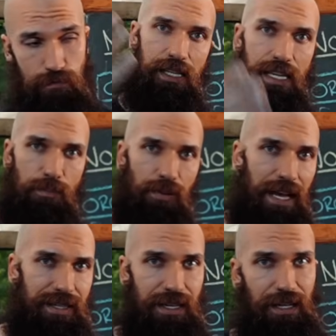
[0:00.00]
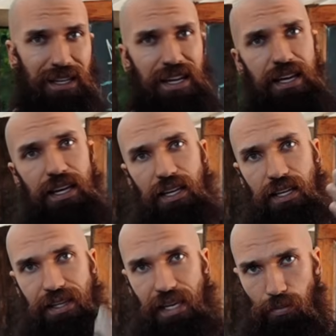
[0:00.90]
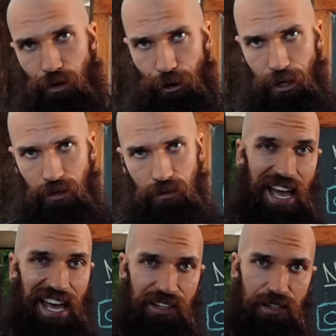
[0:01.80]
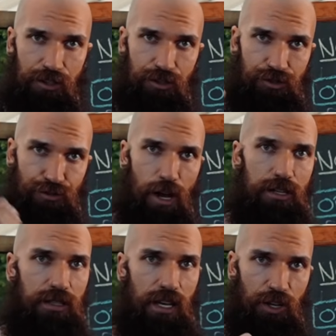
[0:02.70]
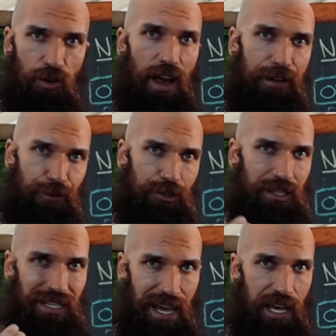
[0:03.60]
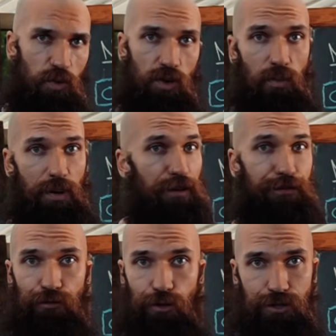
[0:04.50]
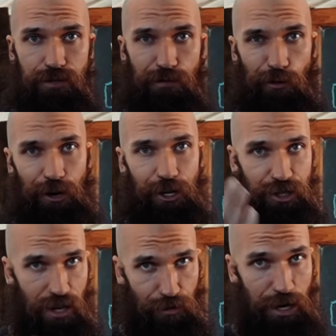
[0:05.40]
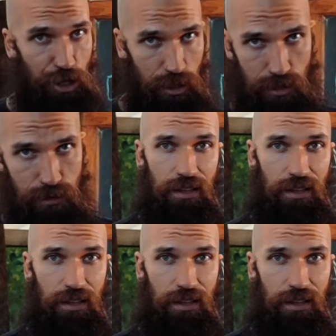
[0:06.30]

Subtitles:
Keep planting, keep learning, and trust that your efforts today will bear fruits for generations.